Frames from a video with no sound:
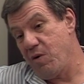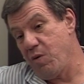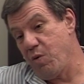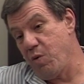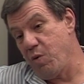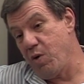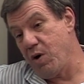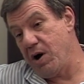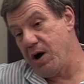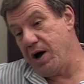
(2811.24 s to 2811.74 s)

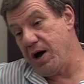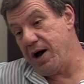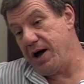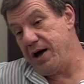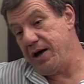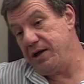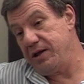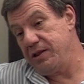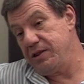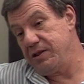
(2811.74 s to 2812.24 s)
What
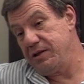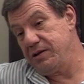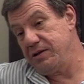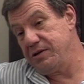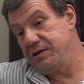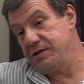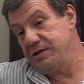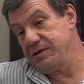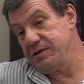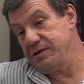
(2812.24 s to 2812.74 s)
I
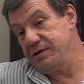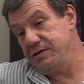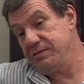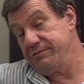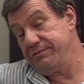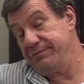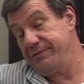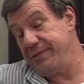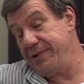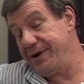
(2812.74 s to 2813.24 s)

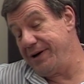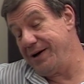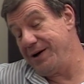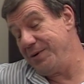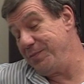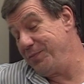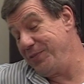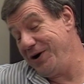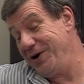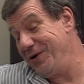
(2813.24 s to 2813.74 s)

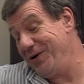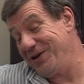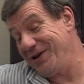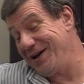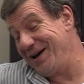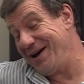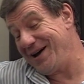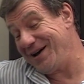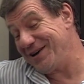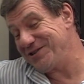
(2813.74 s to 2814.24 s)
apparently
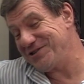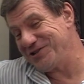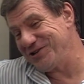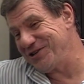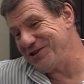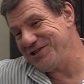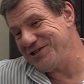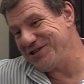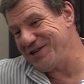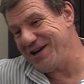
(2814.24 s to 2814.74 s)
actually
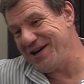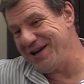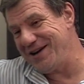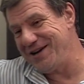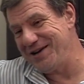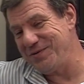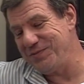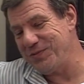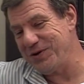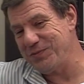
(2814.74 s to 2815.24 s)
said,
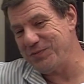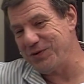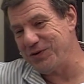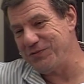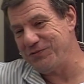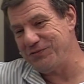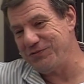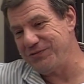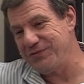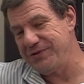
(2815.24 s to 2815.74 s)
and people have
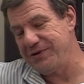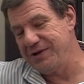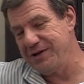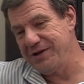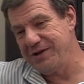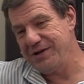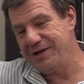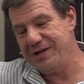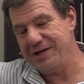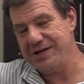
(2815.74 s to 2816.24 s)

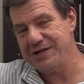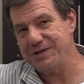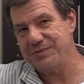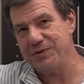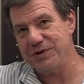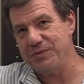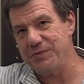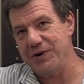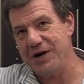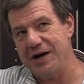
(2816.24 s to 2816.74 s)
teased me
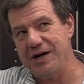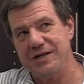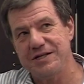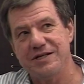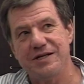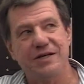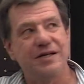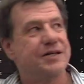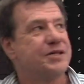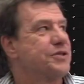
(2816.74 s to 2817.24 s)
about it
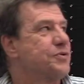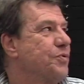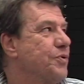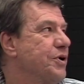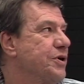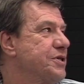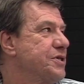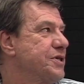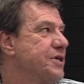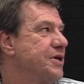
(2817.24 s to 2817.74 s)
since,
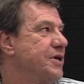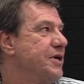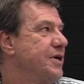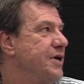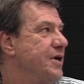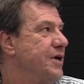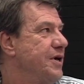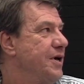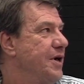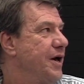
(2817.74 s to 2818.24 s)
was,
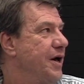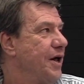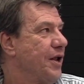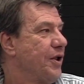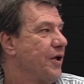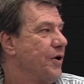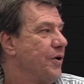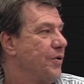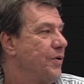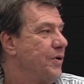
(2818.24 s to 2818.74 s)
hello.